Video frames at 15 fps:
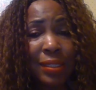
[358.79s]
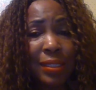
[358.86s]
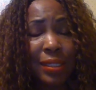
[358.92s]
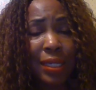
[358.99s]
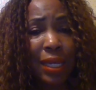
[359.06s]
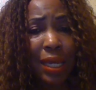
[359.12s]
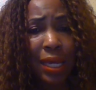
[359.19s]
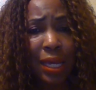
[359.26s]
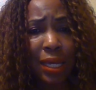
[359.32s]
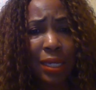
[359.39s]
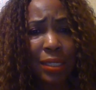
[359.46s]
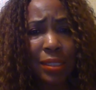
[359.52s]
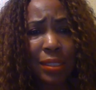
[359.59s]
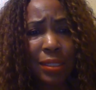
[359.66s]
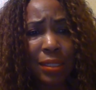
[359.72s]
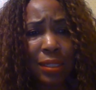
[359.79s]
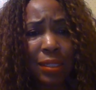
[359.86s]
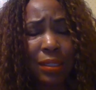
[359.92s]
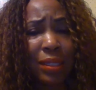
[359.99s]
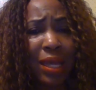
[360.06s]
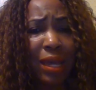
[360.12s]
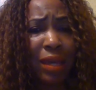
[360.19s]
tasks,
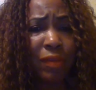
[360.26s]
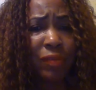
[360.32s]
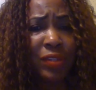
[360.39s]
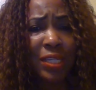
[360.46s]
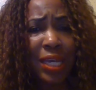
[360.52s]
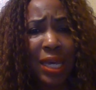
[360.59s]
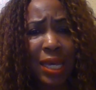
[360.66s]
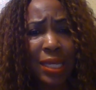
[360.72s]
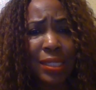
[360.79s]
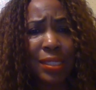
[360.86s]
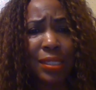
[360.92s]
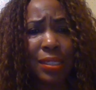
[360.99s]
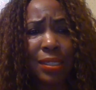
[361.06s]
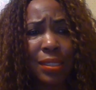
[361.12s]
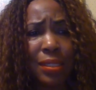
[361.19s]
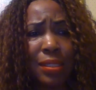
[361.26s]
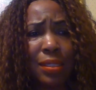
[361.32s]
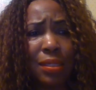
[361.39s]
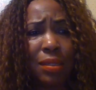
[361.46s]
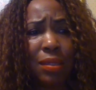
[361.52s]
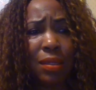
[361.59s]
life tasks.